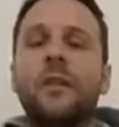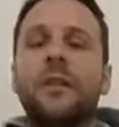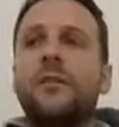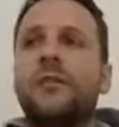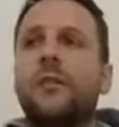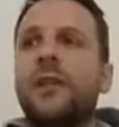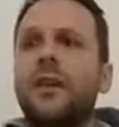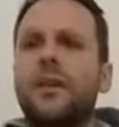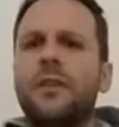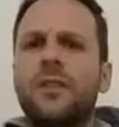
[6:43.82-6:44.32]

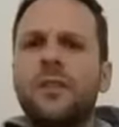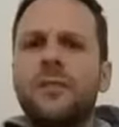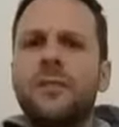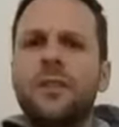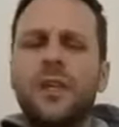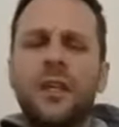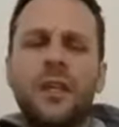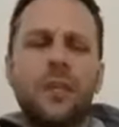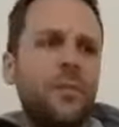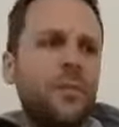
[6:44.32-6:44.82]
right? Because I was
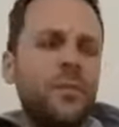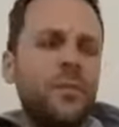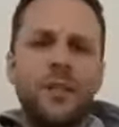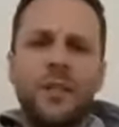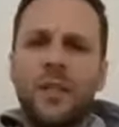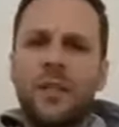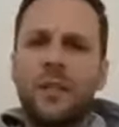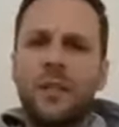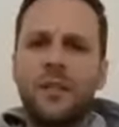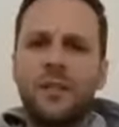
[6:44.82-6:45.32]
like,
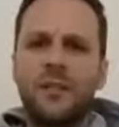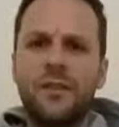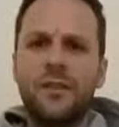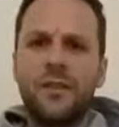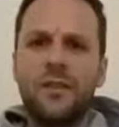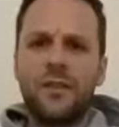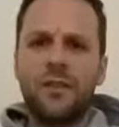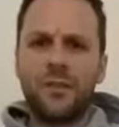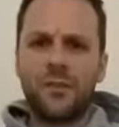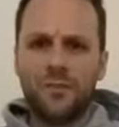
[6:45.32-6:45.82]
bloody hell, he's,
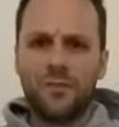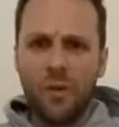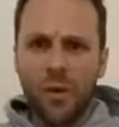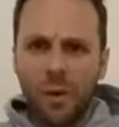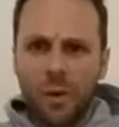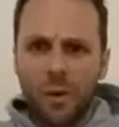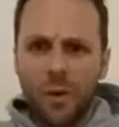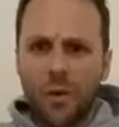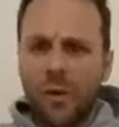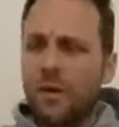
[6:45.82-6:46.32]
he's lost
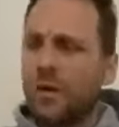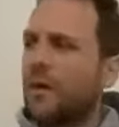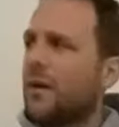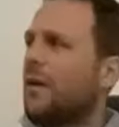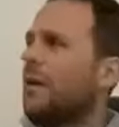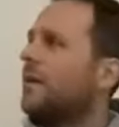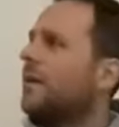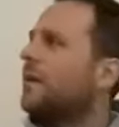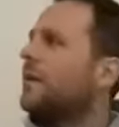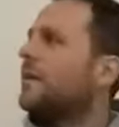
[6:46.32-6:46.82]
more.
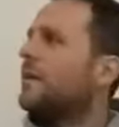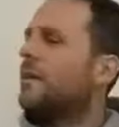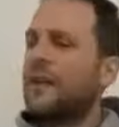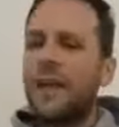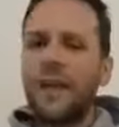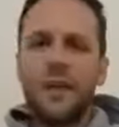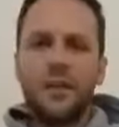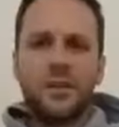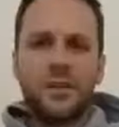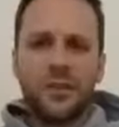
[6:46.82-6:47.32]

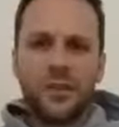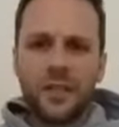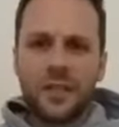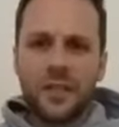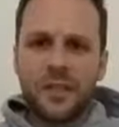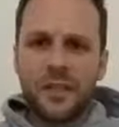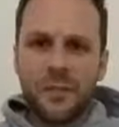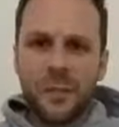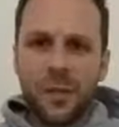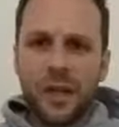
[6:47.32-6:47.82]
Guy's going to
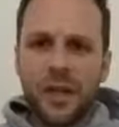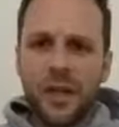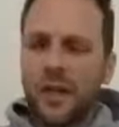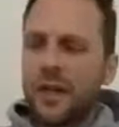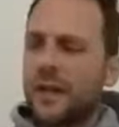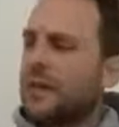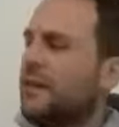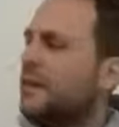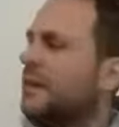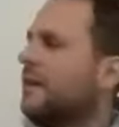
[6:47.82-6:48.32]

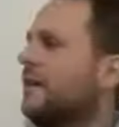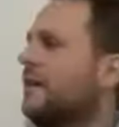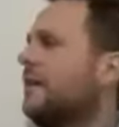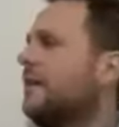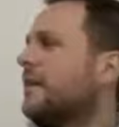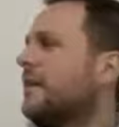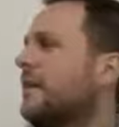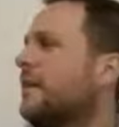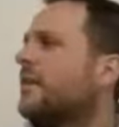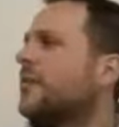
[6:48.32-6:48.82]
disappear.
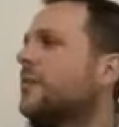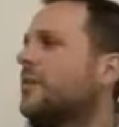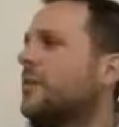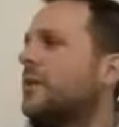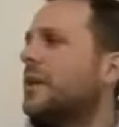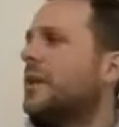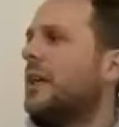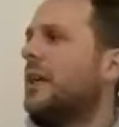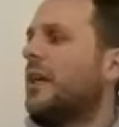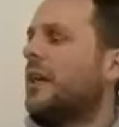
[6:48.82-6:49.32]

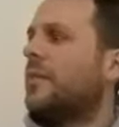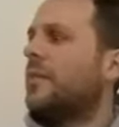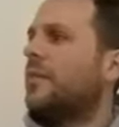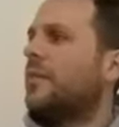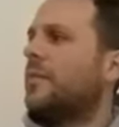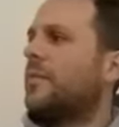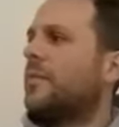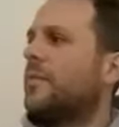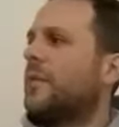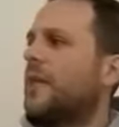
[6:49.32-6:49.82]
But he,
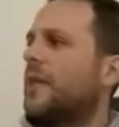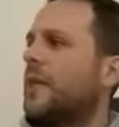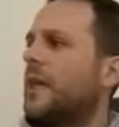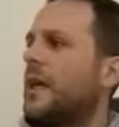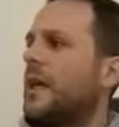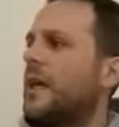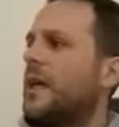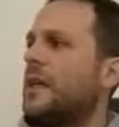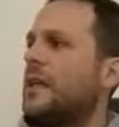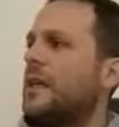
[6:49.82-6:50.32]
um,
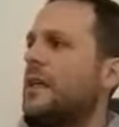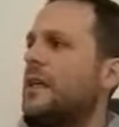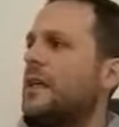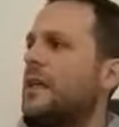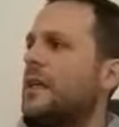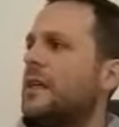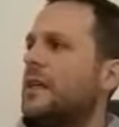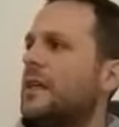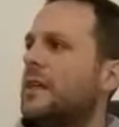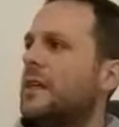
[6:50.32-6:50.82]
yeah, he,
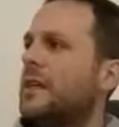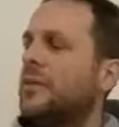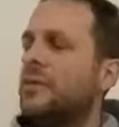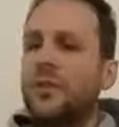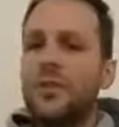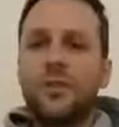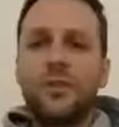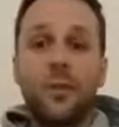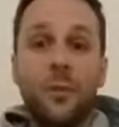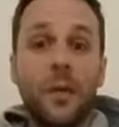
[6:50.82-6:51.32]
he it
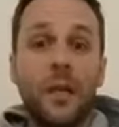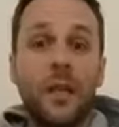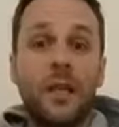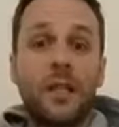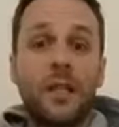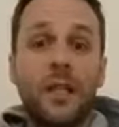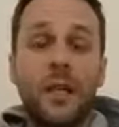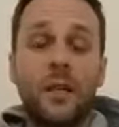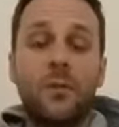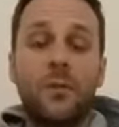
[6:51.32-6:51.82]
was the double
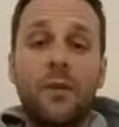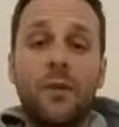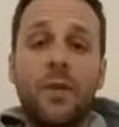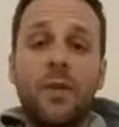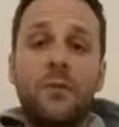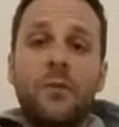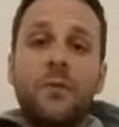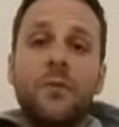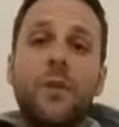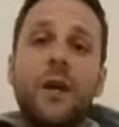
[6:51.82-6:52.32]
XL one that
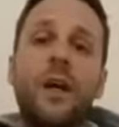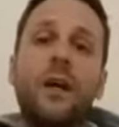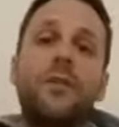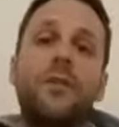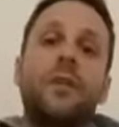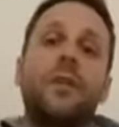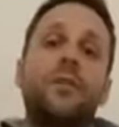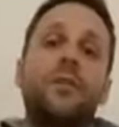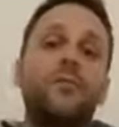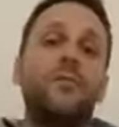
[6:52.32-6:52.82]
he was
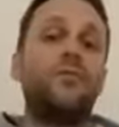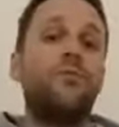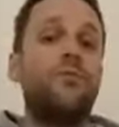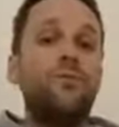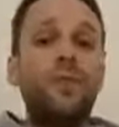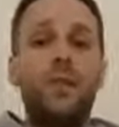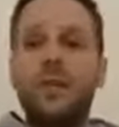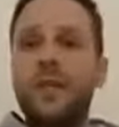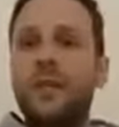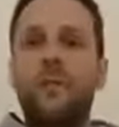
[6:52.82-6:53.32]
wearing, and it was really